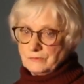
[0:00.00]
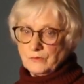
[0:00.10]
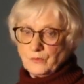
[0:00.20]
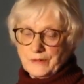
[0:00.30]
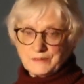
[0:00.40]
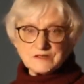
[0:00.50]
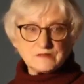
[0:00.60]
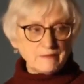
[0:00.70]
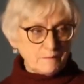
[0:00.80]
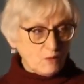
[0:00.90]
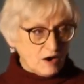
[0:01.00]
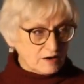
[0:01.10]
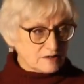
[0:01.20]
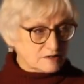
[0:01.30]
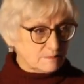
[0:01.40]
women's
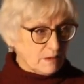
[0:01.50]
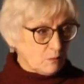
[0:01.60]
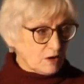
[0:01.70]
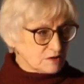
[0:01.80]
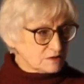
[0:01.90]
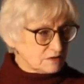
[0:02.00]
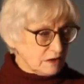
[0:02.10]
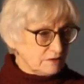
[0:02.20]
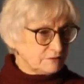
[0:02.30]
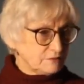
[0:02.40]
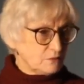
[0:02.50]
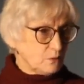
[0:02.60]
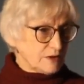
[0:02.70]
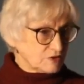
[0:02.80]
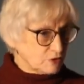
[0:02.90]
memoirs, memoirs of
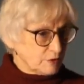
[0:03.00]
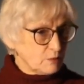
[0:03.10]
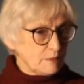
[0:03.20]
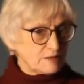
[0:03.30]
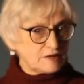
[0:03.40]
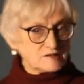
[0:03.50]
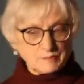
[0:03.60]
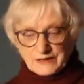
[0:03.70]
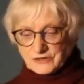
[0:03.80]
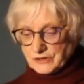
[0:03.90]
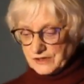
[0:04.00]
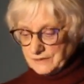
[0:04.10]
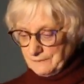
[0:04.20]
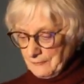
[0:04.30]
Westering women especially.